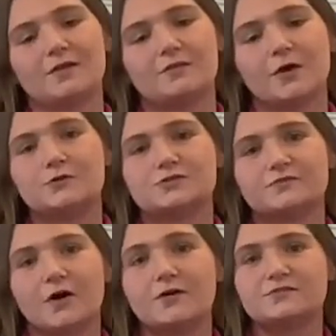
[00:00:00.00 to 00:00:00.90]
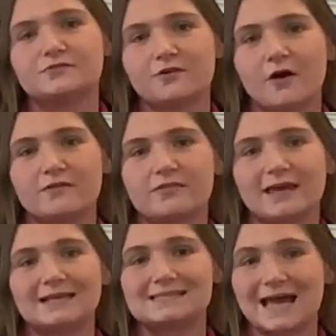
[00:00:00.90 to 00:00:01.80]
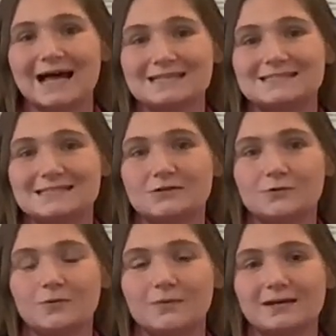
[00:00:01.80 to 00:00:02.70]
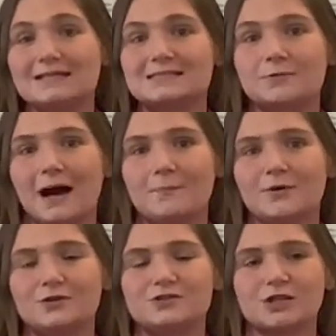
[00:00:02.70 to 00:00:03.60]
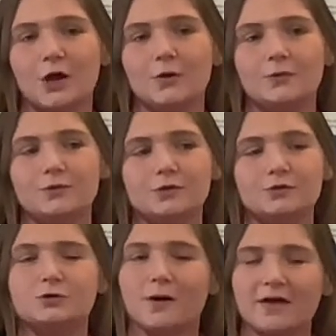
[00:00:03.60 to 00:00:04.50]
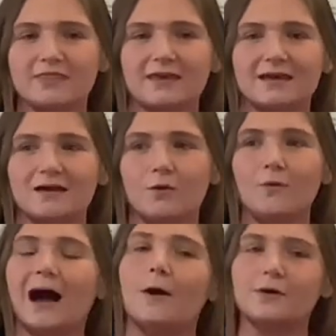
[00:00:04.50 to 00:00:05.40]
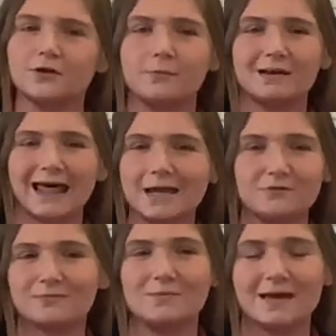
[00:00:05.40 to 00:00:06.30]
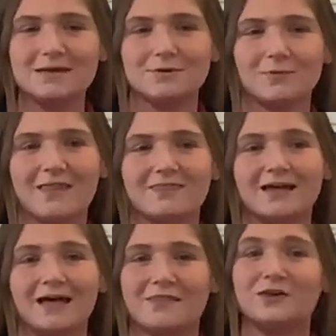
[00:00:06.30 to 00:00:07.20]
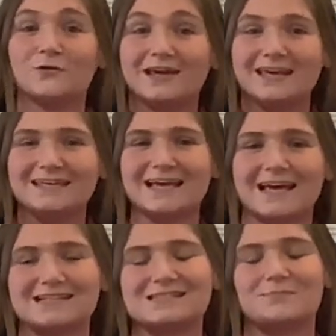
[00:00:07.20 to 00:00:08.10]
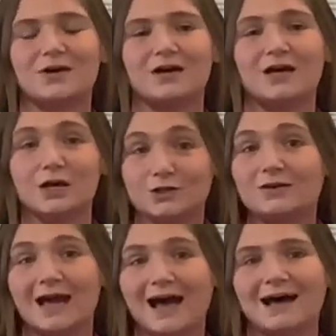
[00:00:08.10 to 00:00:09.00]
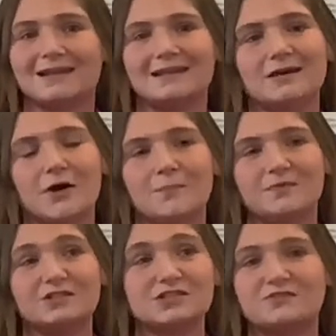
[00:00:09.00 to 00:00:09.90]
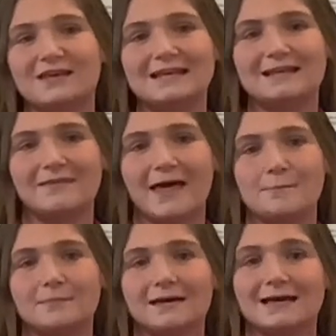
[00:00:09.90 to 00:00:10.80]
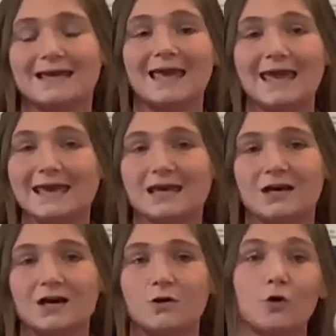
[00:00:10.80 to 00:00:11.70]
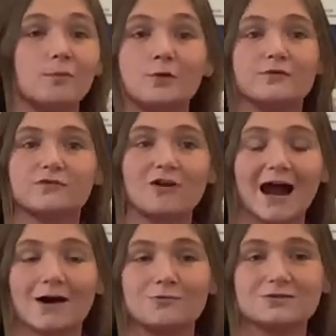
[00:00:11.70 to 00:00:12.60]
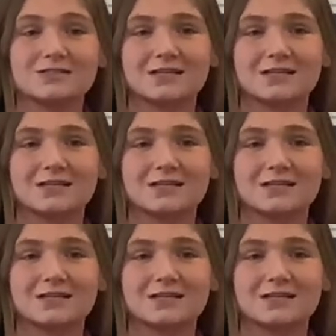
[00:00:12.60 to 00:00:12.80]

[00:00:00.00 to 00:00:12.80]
those 5 to 5 things can still happen. So you might think, oh, how can I play with my baby when they're not here yet? But you can, just feeling them kick or move around,